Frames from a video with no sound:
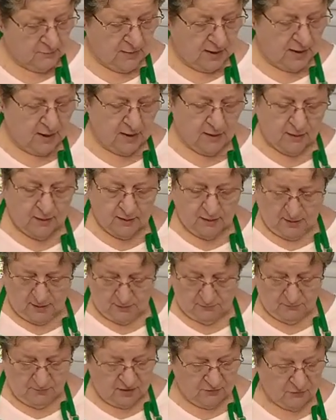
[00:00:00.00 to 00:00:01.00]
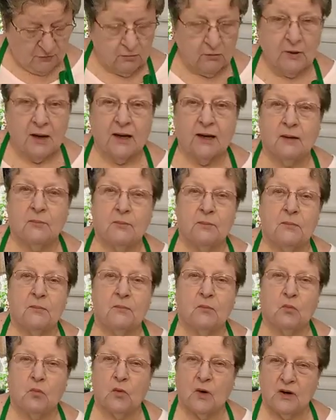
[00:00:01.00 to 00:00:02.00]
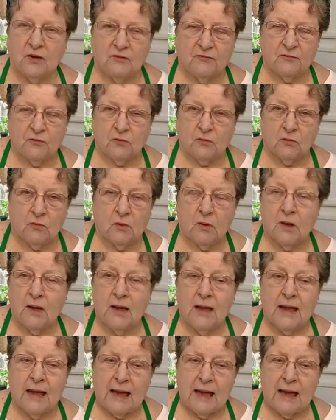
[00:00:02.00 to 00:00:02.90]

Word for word: My mother had a wonderful